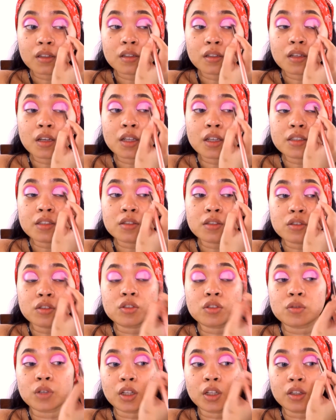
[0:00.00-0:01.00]
As
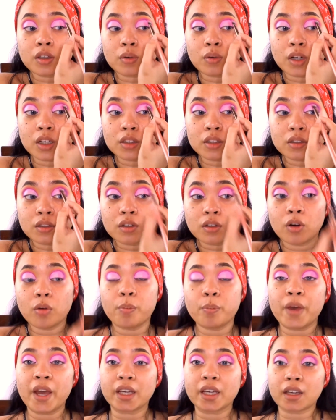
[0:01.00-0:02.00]
usual, you want to go
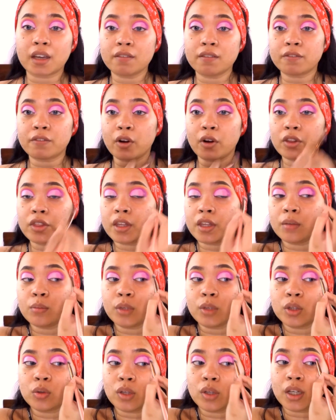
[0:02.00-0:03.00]
back and forth in
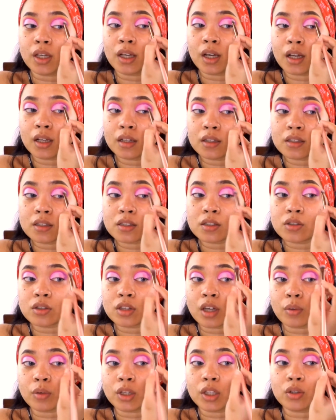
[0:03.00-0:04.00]
between colors so
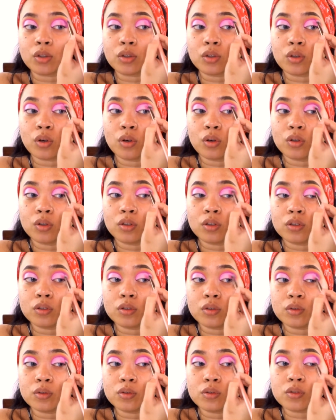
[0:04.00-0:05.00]
that we don't
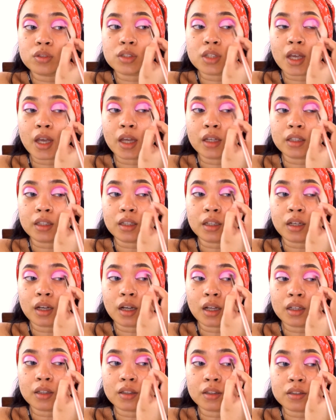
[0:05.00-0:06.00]
lose any
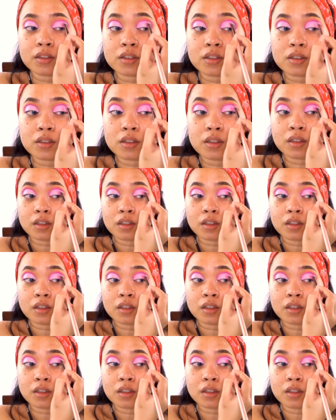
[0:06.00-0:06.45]
colors.